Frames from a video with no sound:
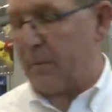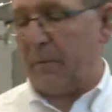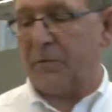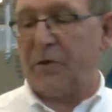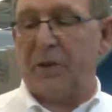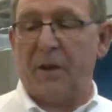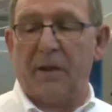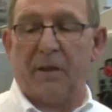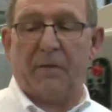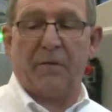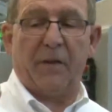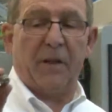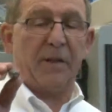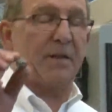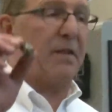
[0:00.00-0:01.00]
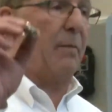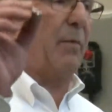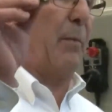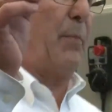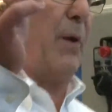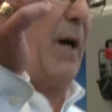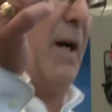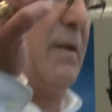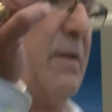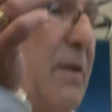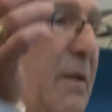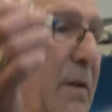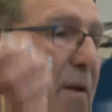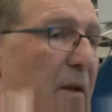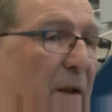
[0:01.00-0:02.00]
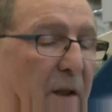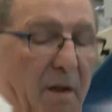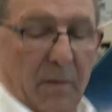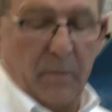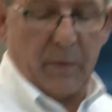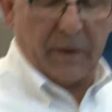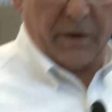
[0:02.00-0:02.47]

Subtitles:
machine a fairly simple part, but